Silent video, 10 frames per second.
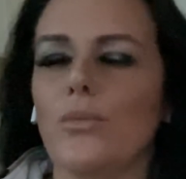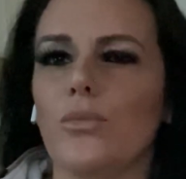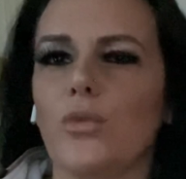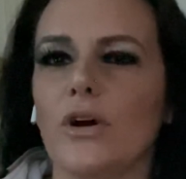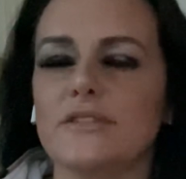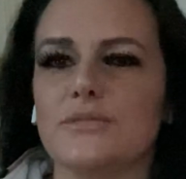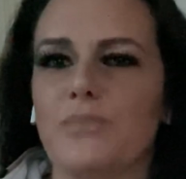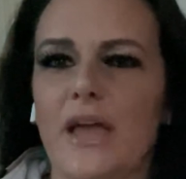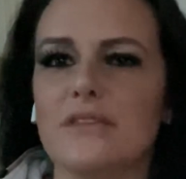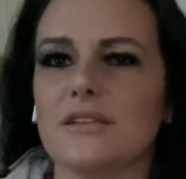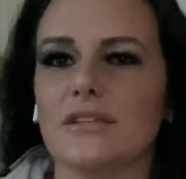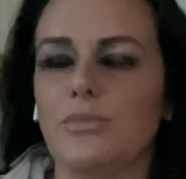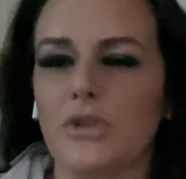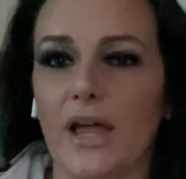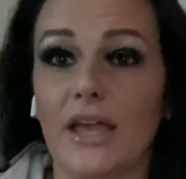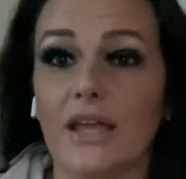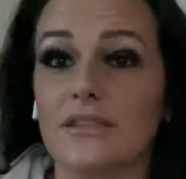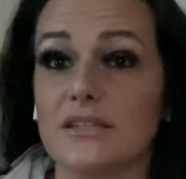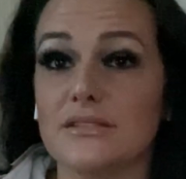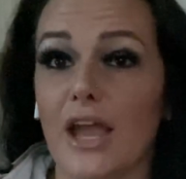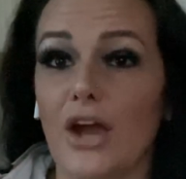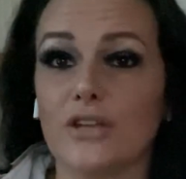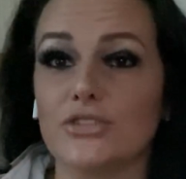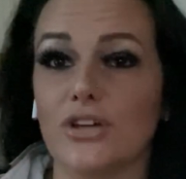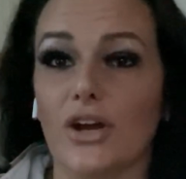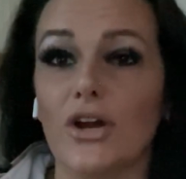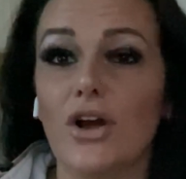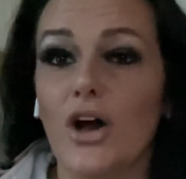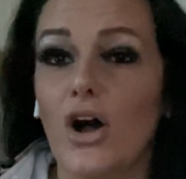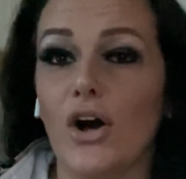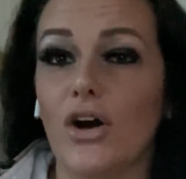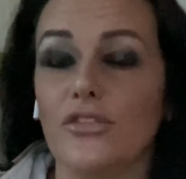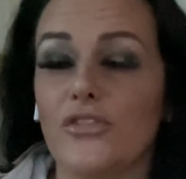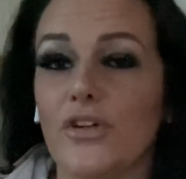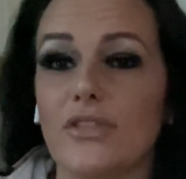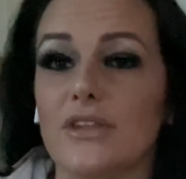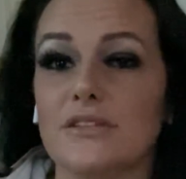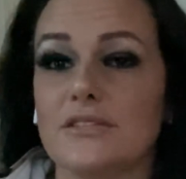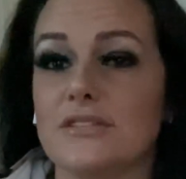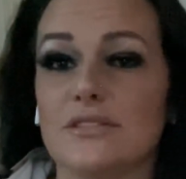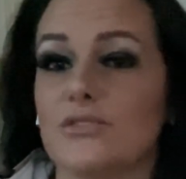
was basically playing this character of this